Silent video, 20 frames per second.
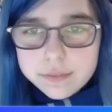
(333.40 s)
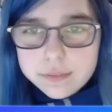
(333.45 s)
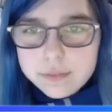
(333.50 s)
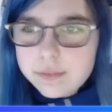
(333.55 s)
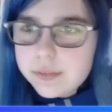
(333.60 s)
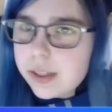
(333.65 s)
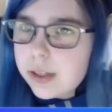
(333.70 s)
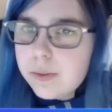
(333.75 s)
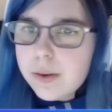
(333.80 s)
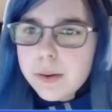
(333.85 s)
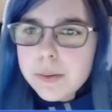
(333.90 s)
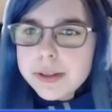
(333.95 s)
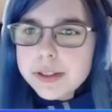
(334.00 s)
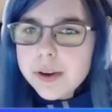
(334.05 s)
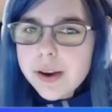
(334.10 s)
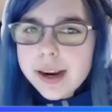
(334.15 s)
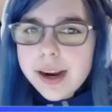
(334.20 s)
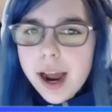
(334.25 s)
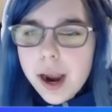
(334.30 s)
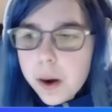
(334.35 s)
I'm gonna
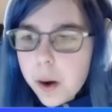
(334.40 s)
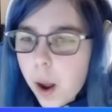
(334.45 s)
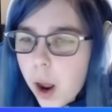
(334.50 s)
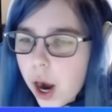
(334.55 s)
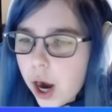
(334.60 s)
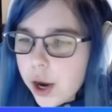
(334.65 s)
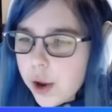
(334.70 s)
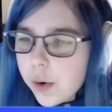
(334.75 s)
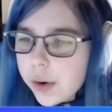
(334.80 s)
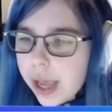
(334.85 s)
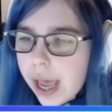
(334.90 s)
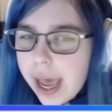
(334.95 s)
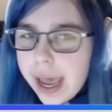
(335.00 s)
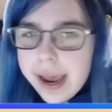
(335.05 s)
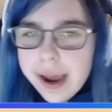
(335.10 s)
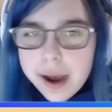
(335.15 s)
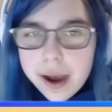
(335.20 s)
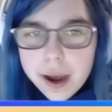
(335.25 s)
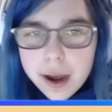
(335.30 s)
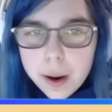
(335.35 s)
kill you. Are you okay?
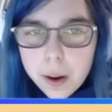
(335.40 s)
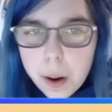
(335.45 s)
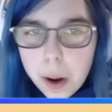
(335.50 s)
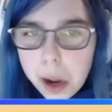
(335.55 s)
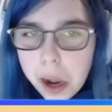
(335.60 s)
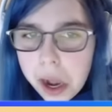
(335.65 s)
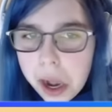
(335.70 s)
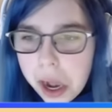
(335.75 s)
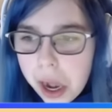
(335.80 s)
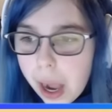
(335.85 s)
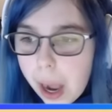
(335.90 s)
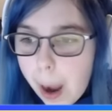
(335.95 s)
I'm gonna die.